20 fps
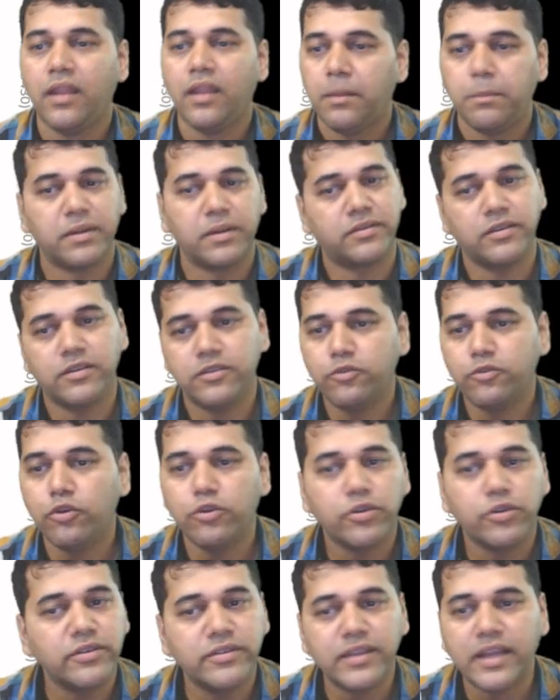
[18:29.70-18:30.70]
Person is going
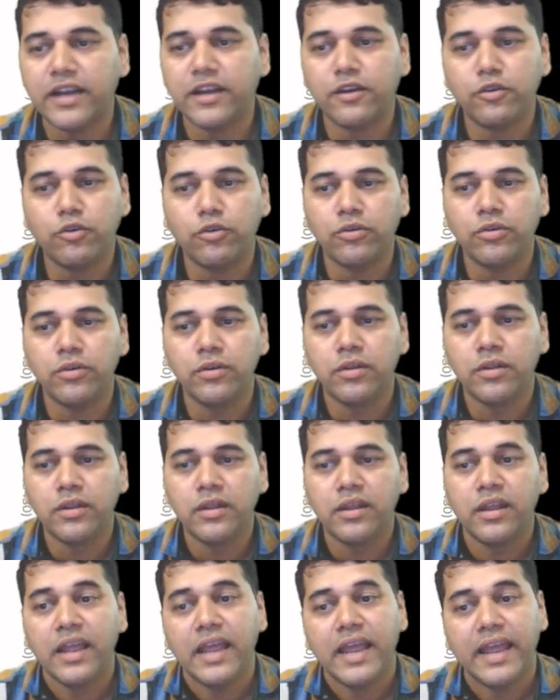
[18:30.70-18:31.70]
to resign and go.
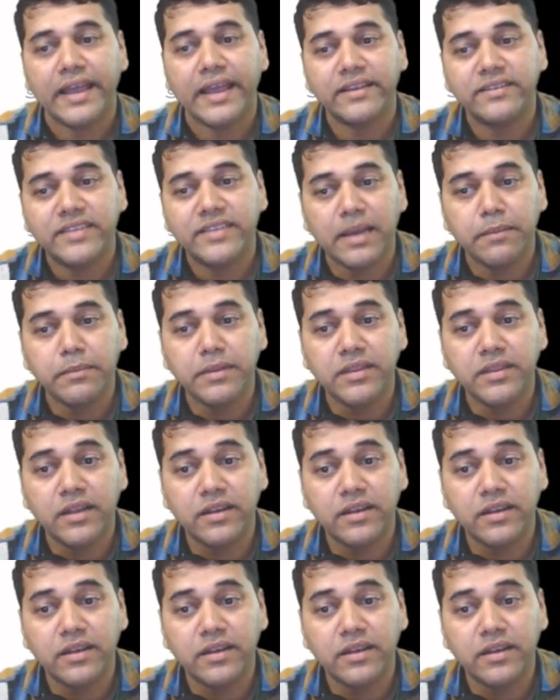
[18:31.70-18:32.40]
Examine